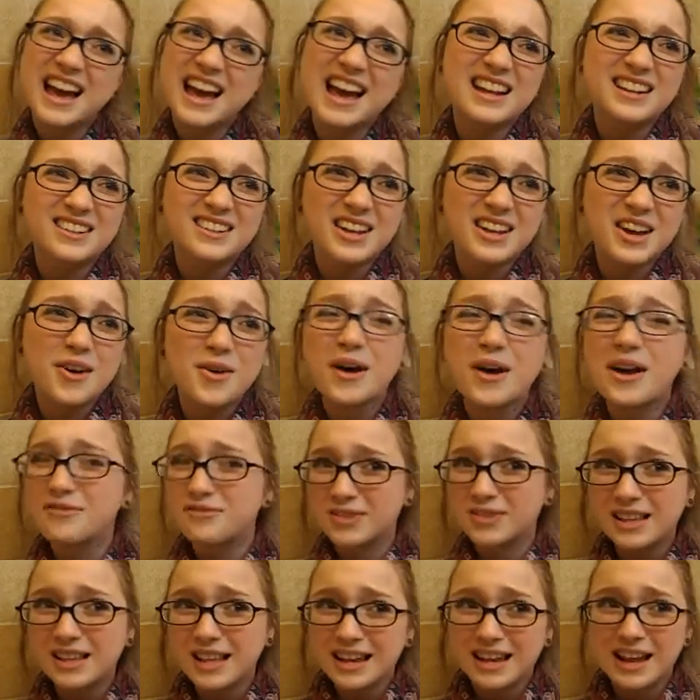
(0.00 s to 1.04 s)
I don't know. I
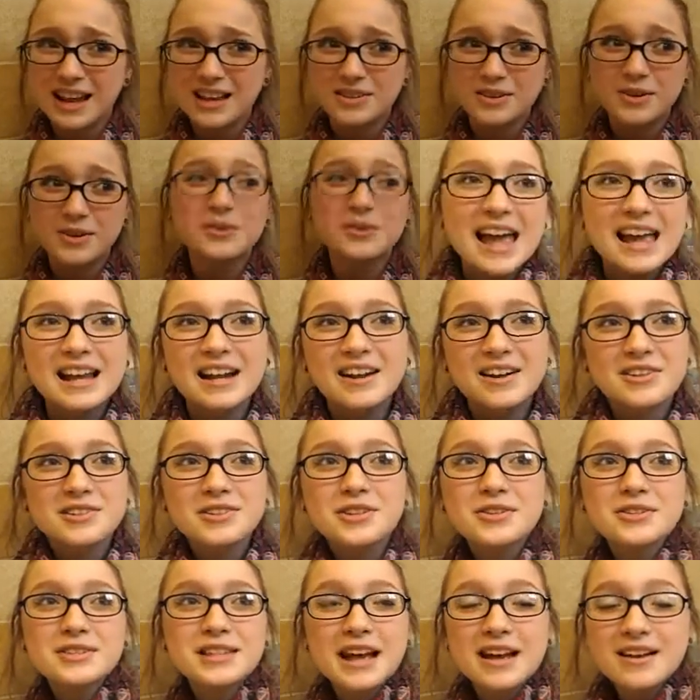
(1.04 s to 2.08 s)
feel like I don't. It
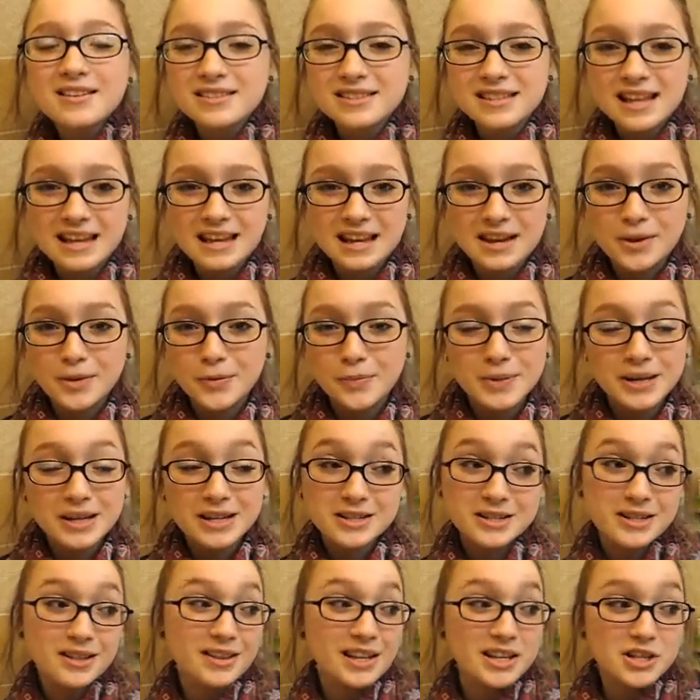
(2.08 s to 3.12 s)
also sounds like it would be
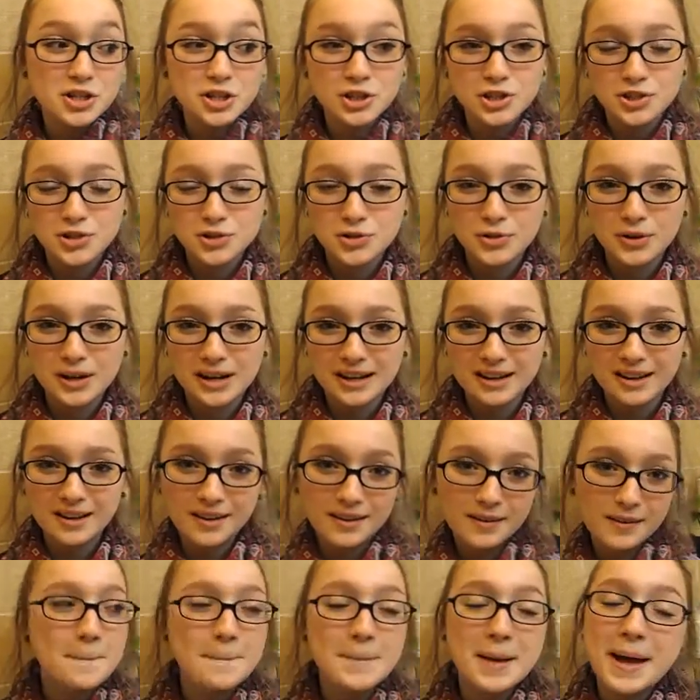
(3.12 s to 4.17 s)
a delicious
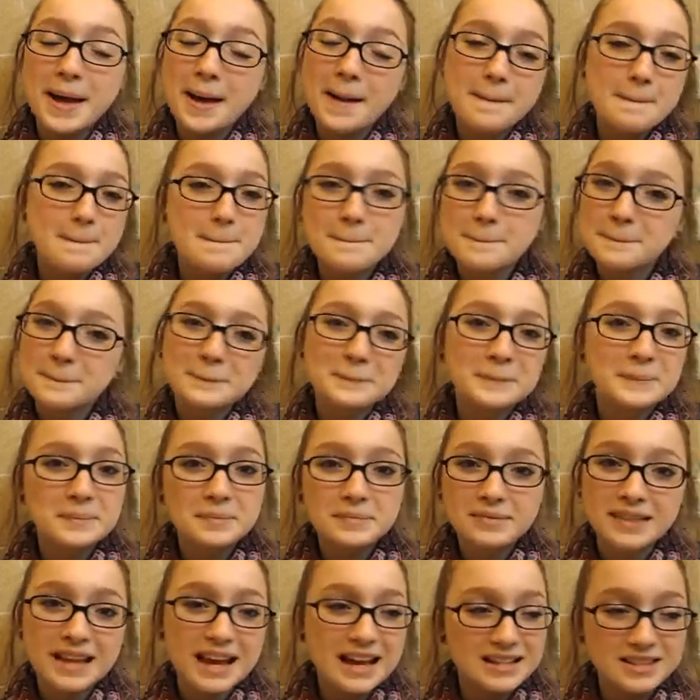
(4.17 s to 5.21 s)
drink, but
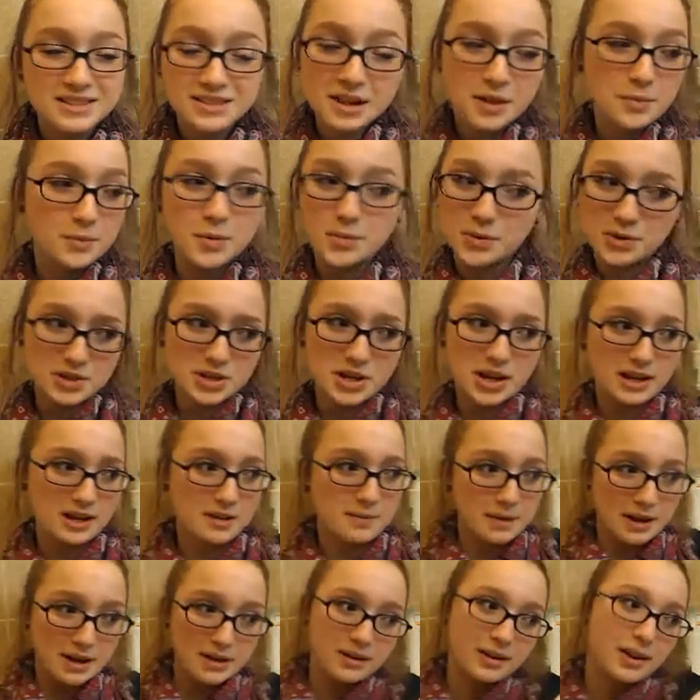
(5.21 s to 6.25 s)
that's not what we're
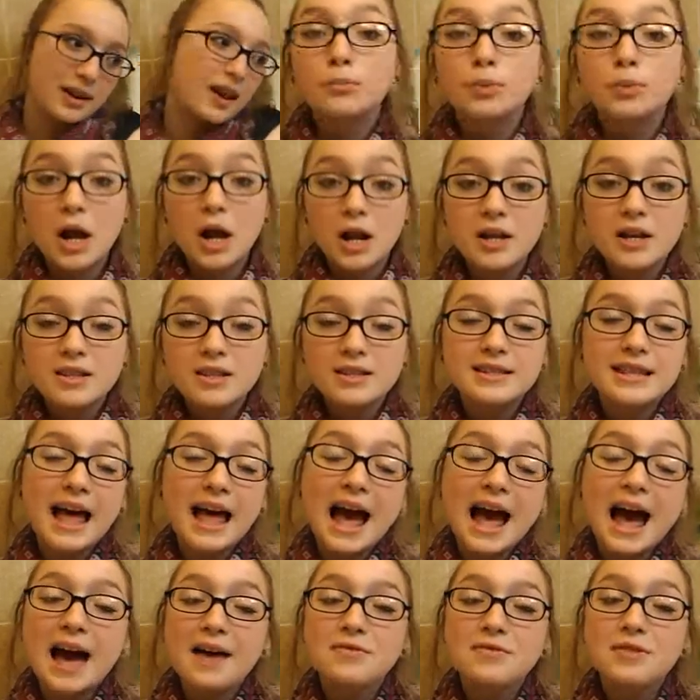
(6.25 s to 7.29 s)
talking about. Products
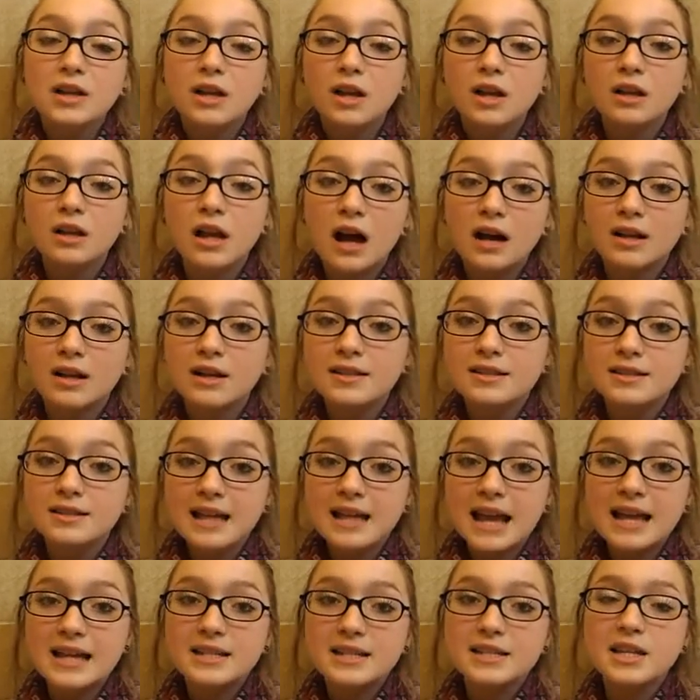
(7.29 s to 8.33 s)
that have the Calacas
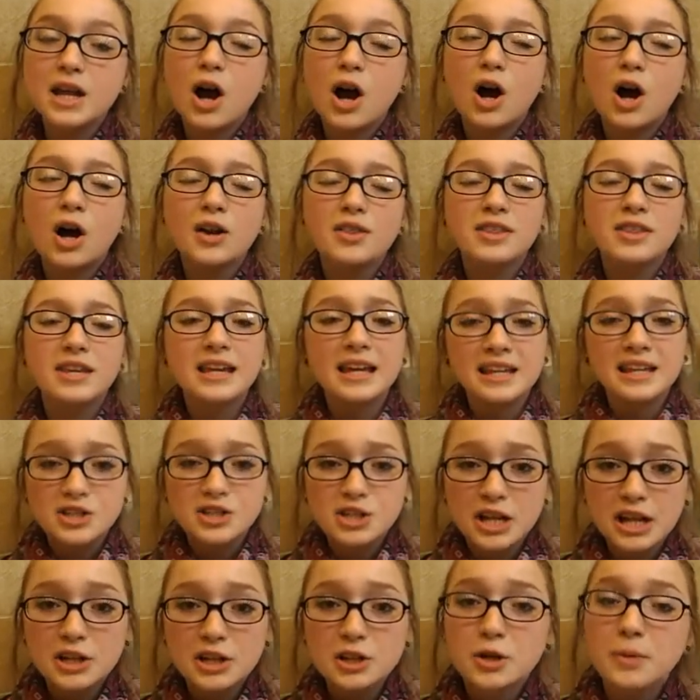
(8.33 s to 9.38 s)
scent are the
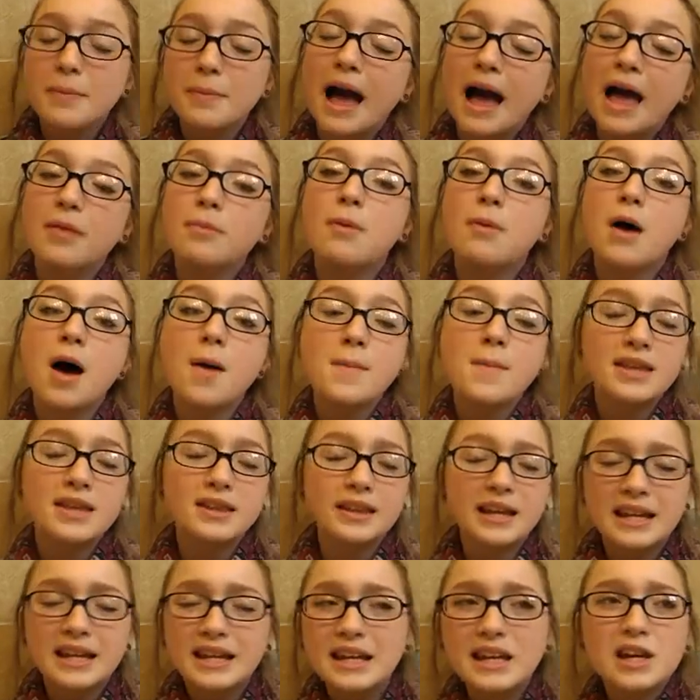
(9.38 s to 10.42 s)
Enchanter Bath Bomb
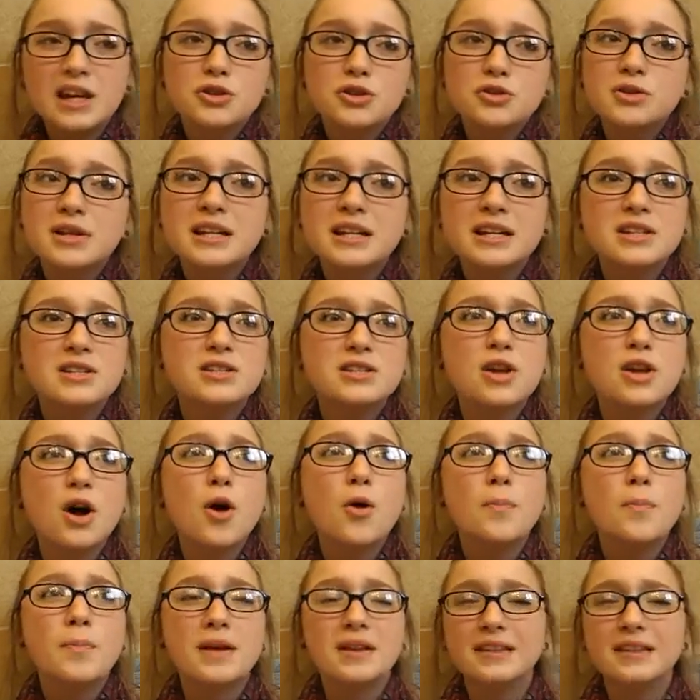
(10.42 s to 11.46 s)
and Lady Katrina
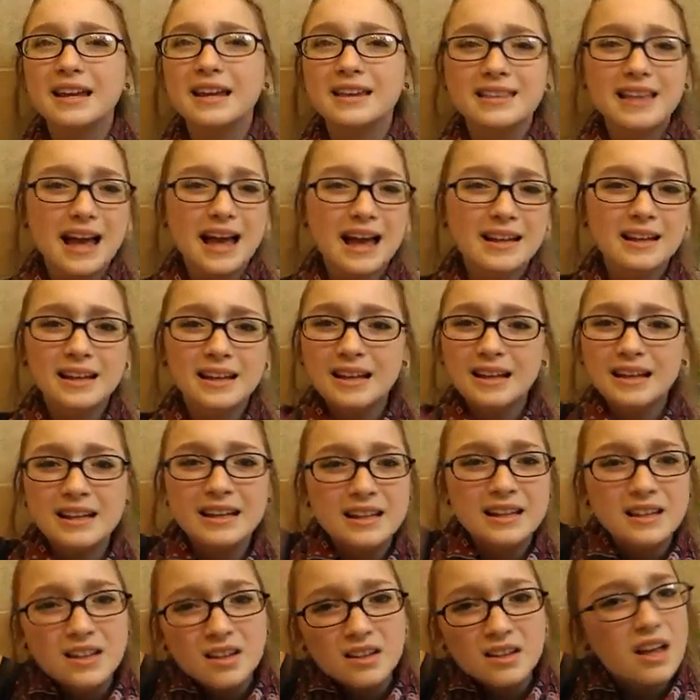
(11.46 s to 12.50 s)
soap and like that
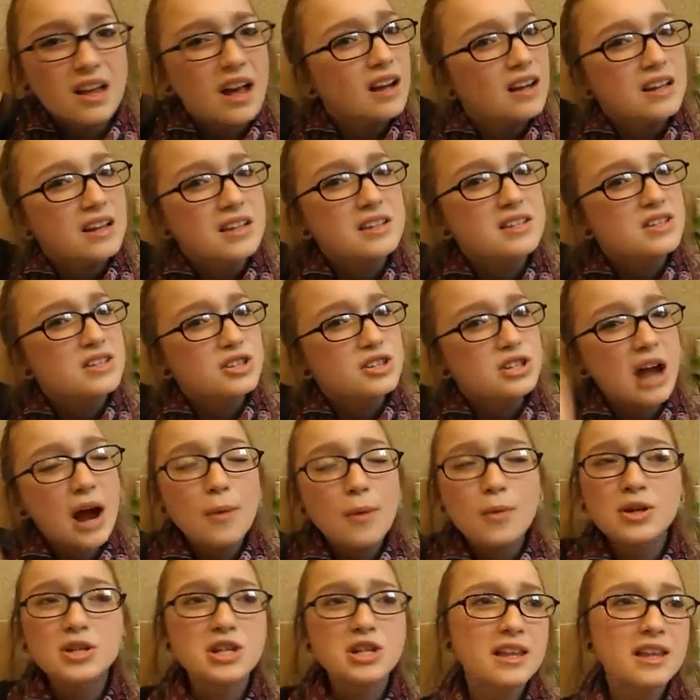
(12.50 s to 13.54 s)
Calacas
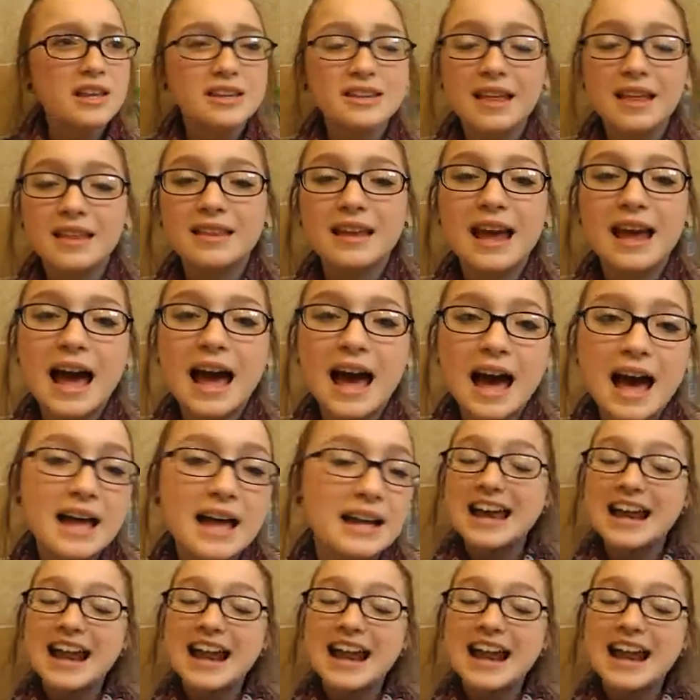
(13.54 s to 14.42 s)
shower jelly that they had.